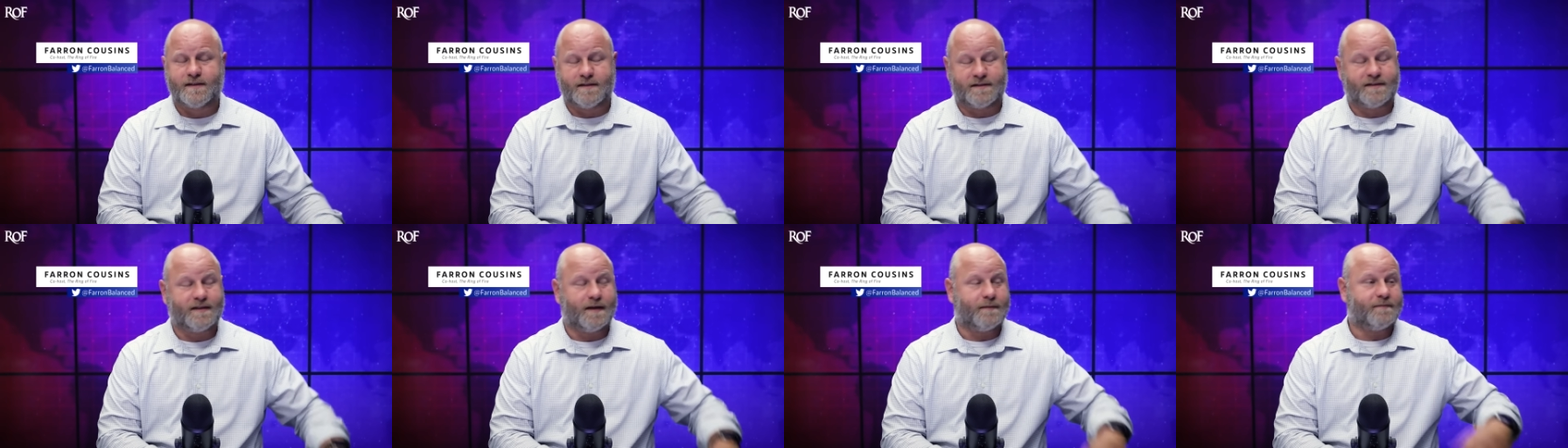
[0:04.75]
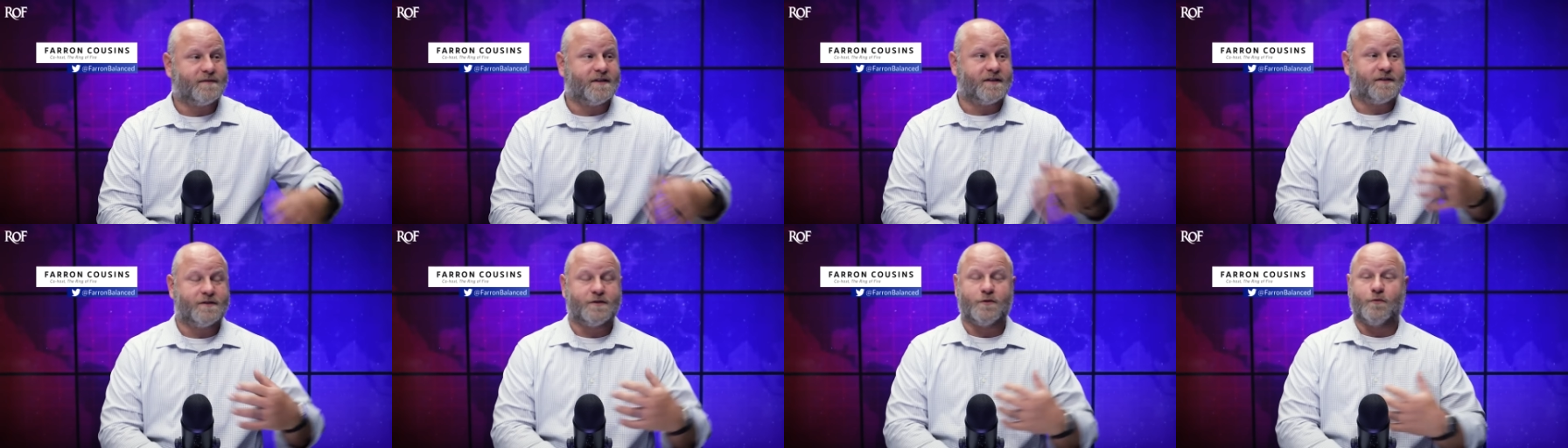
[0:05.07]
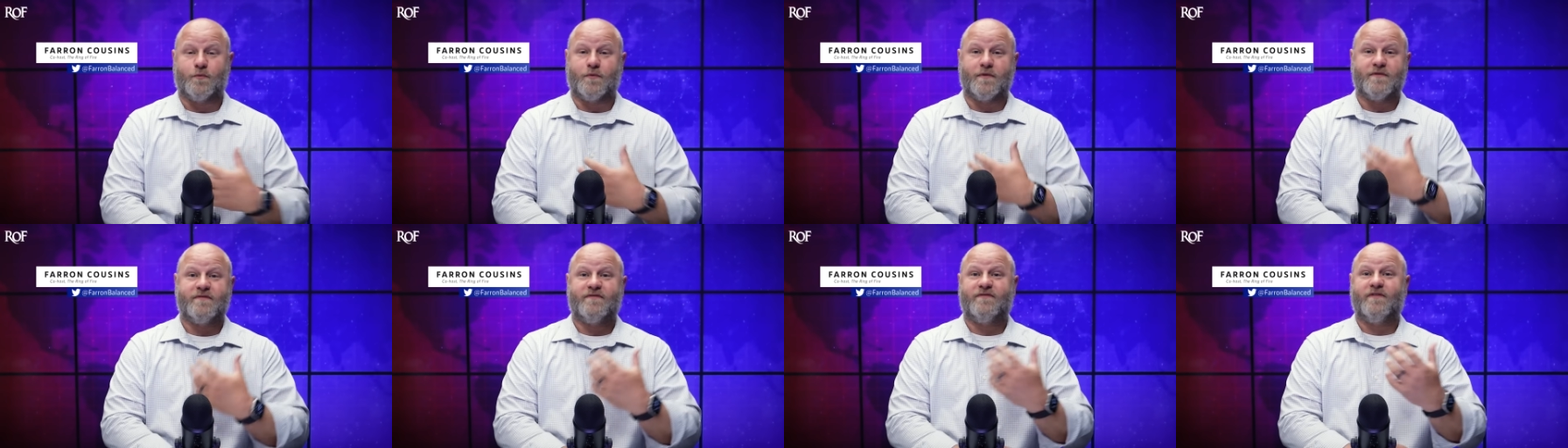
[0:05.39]
attempting to
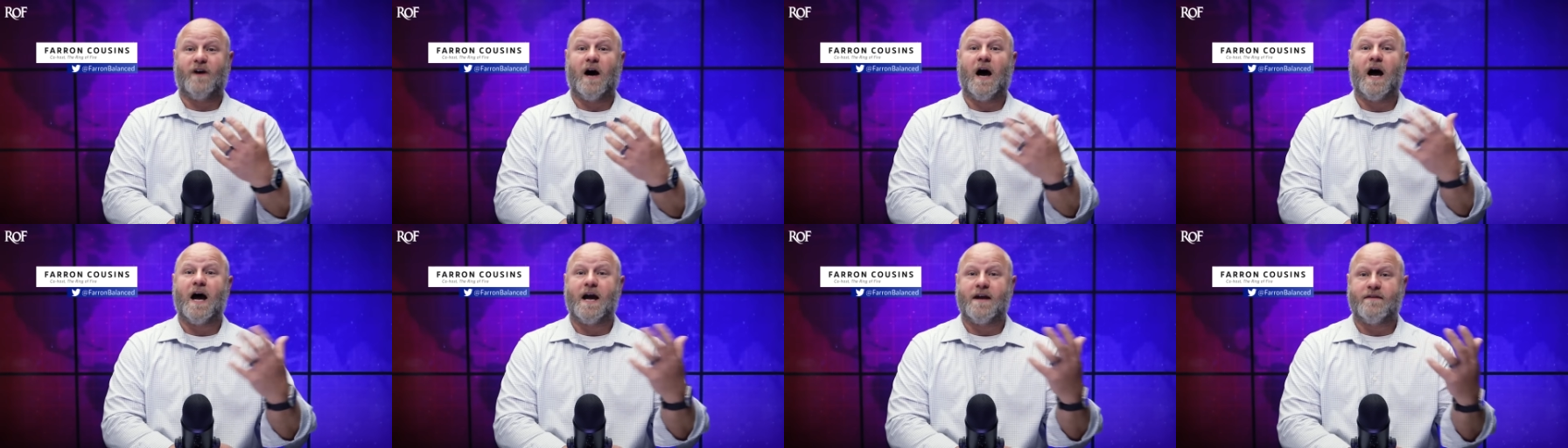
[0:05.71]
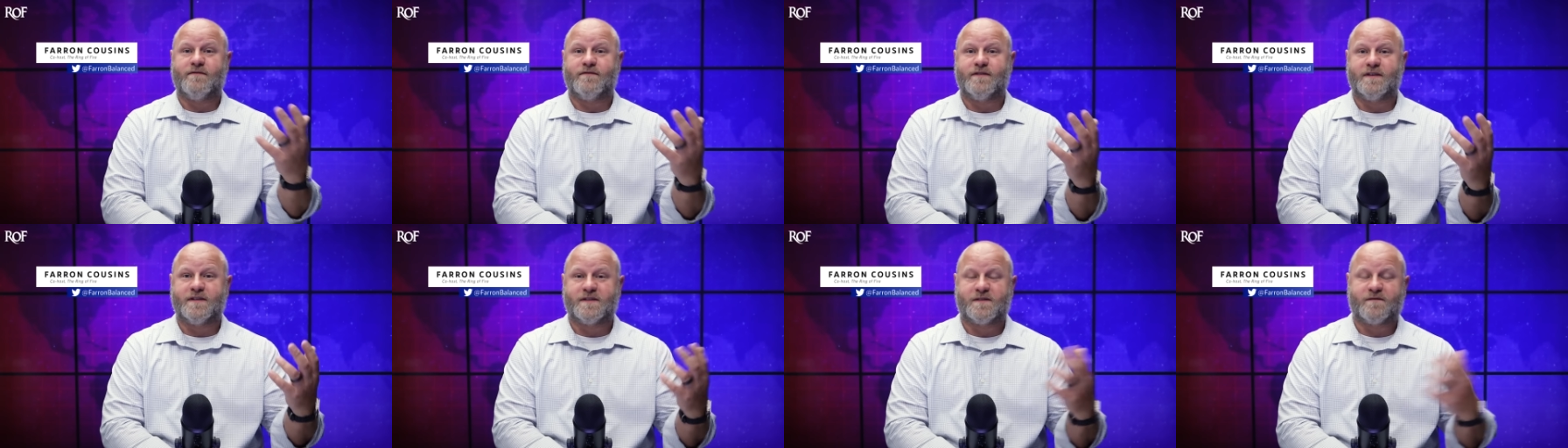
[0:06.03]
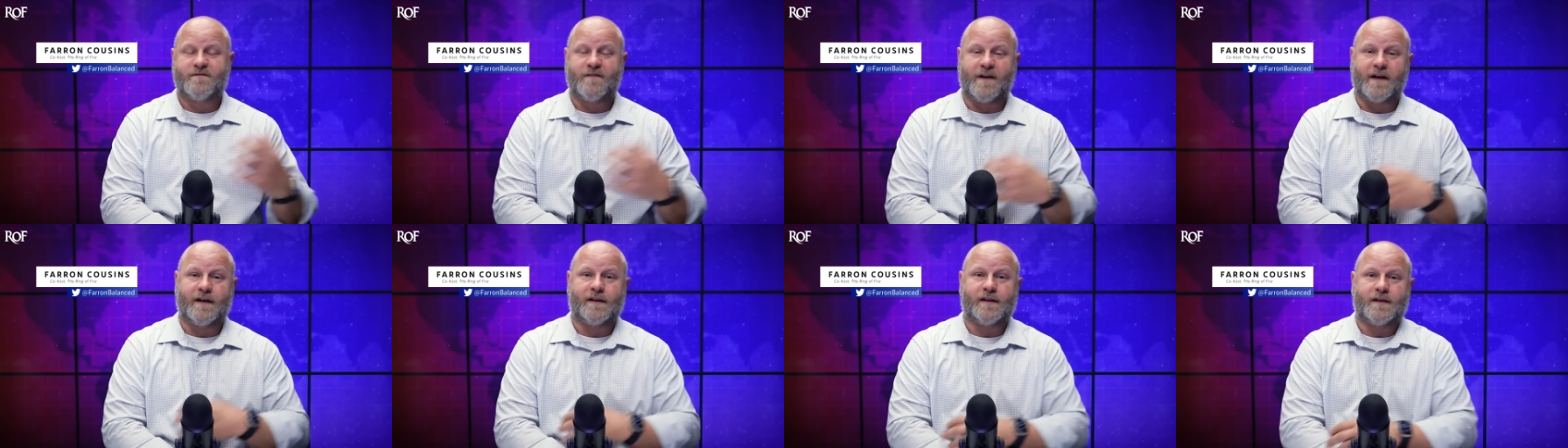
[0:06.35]
revive his
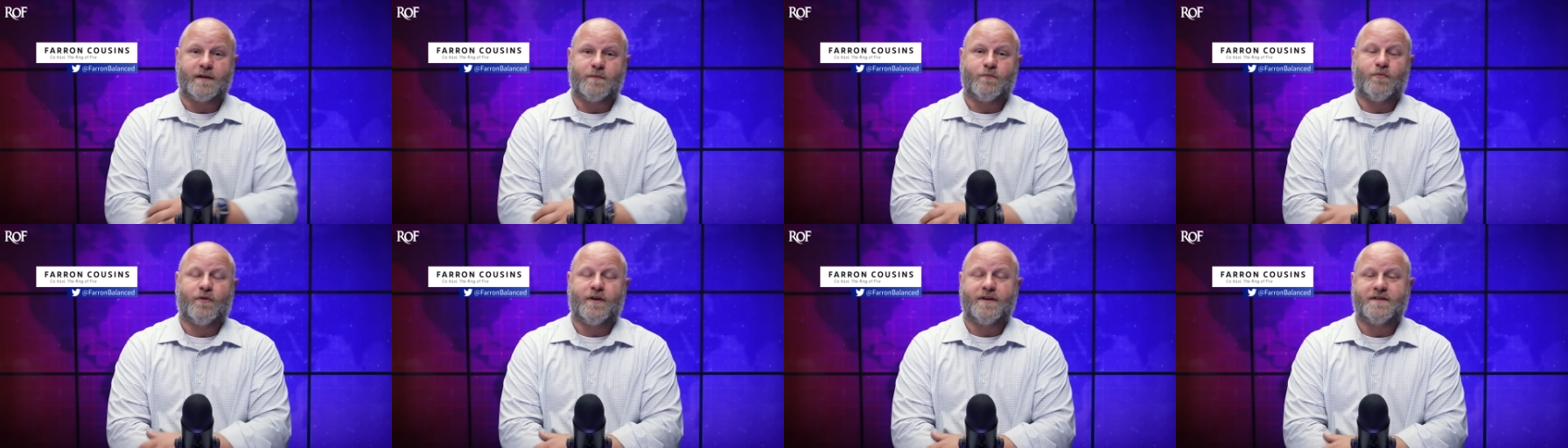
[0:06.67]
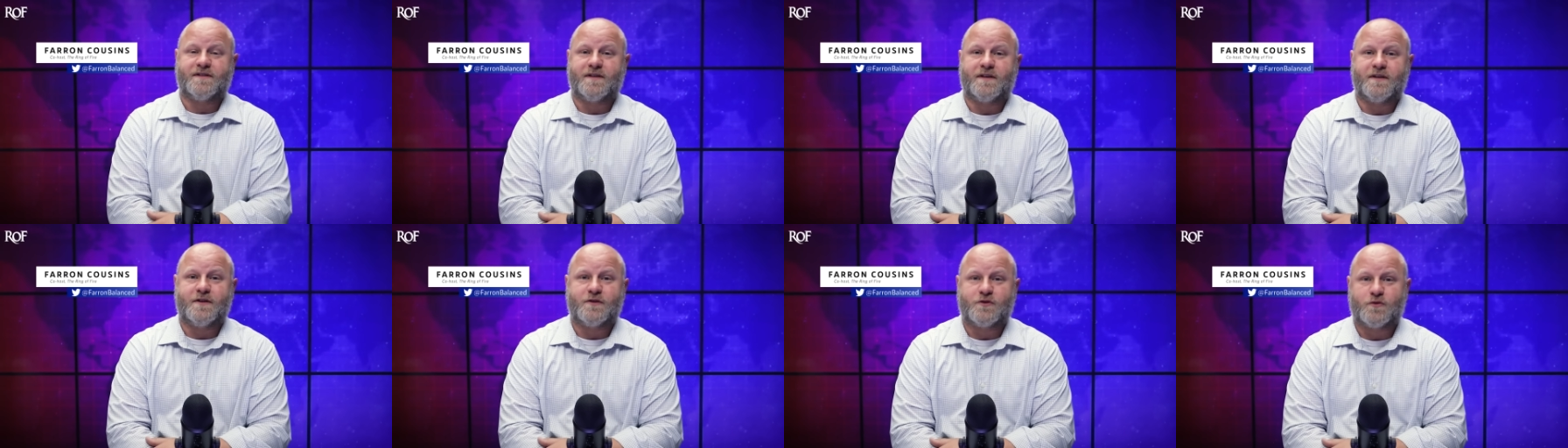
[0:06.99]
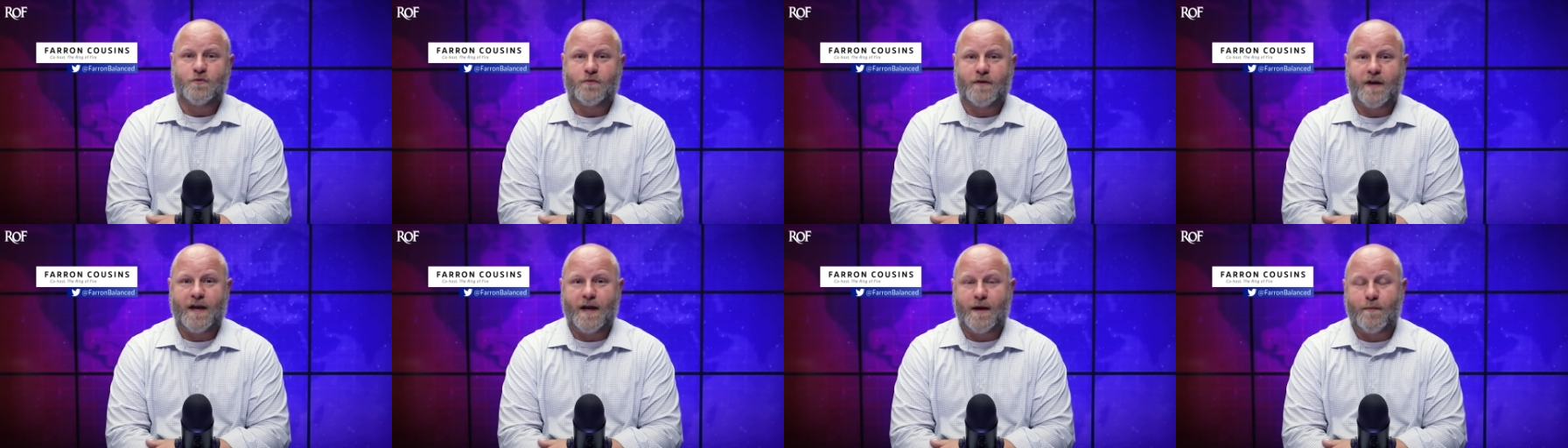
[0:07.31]
failing
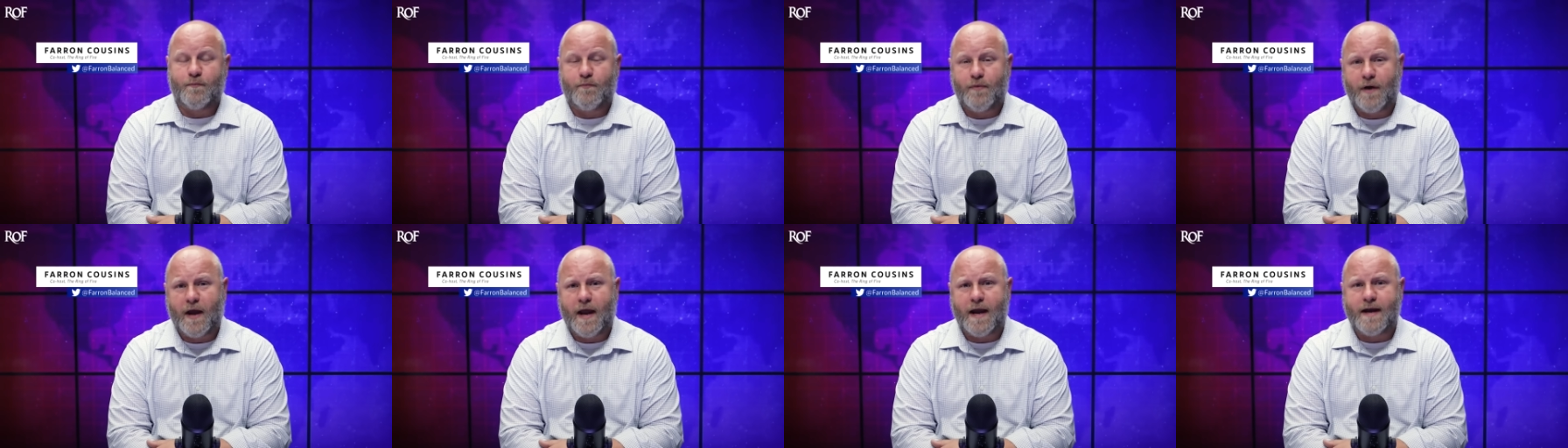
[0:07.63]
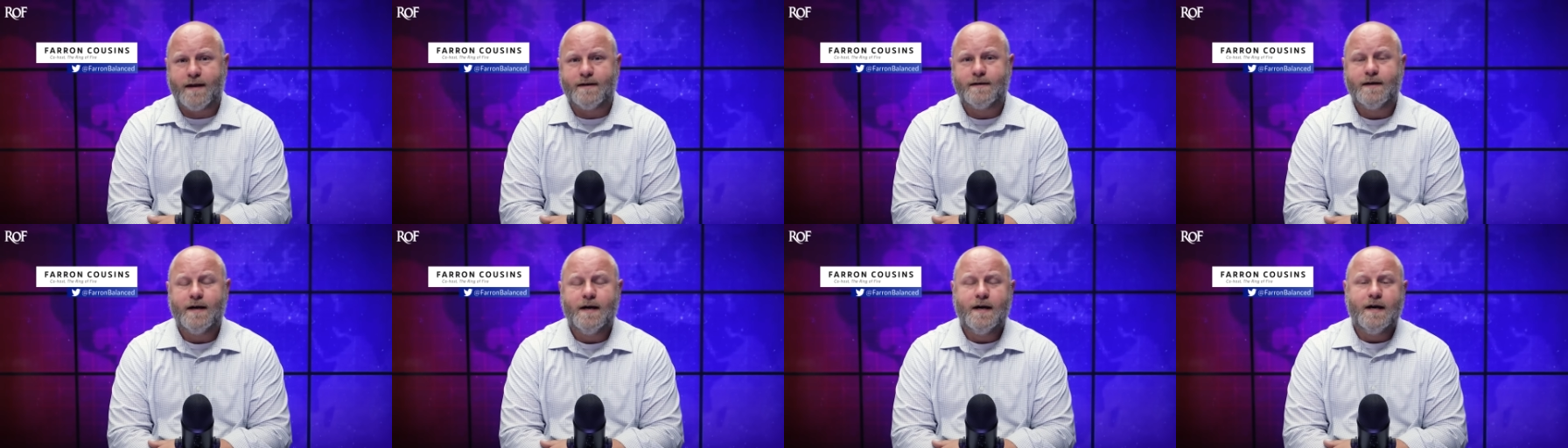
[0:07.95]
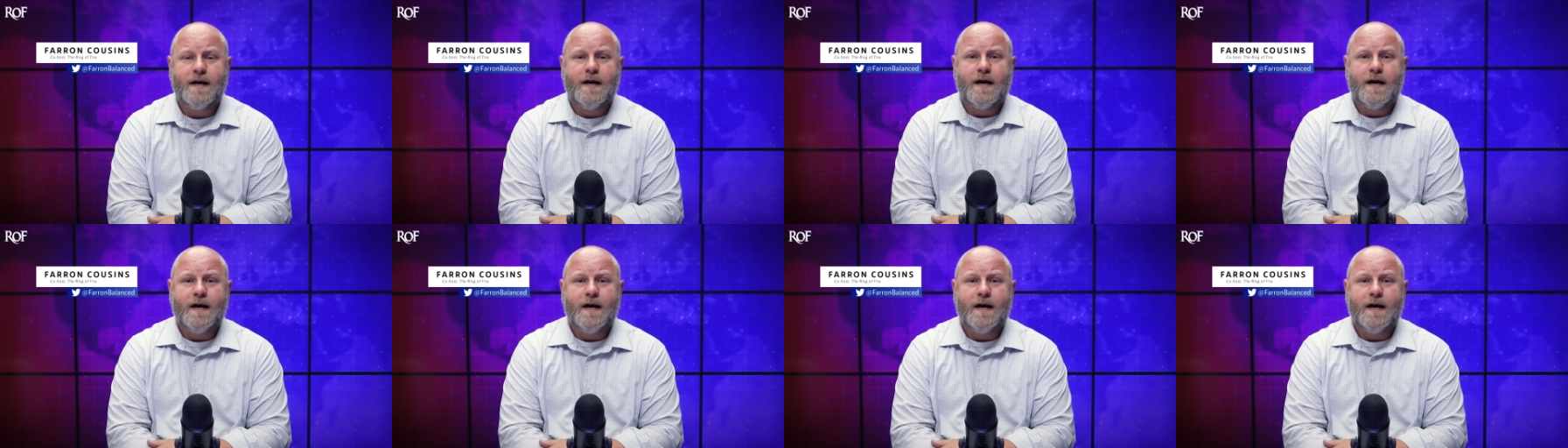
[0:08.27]
presidential campaign,